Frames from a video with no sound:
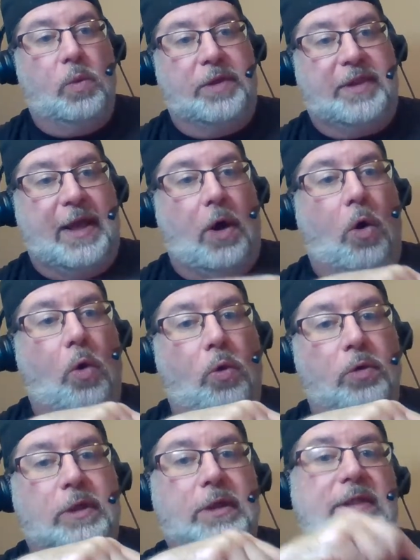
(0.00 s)
with the
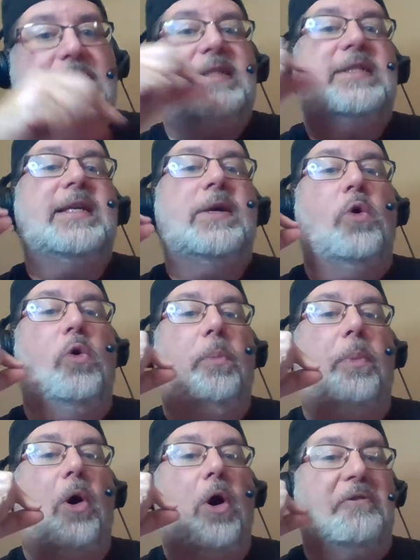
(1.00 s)
old
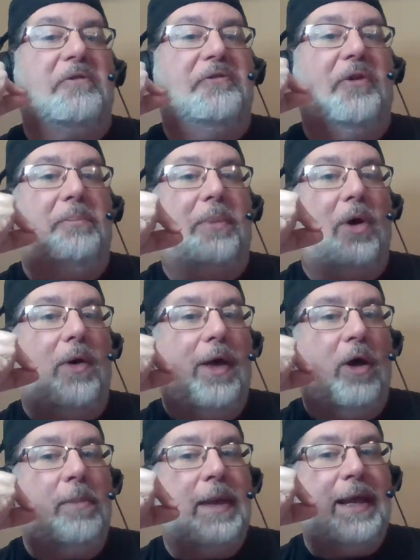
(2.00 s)
single bar football
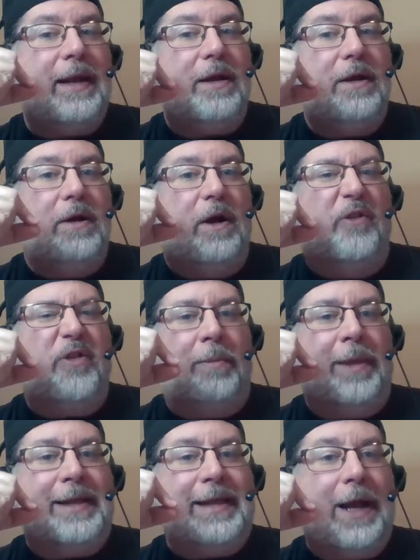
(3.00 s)
helmet
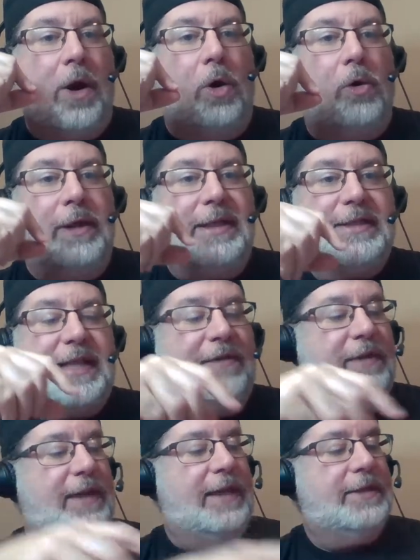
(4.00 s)
from like the early
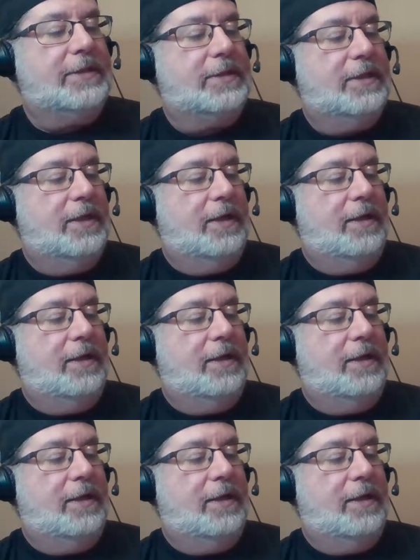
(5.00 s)
70s.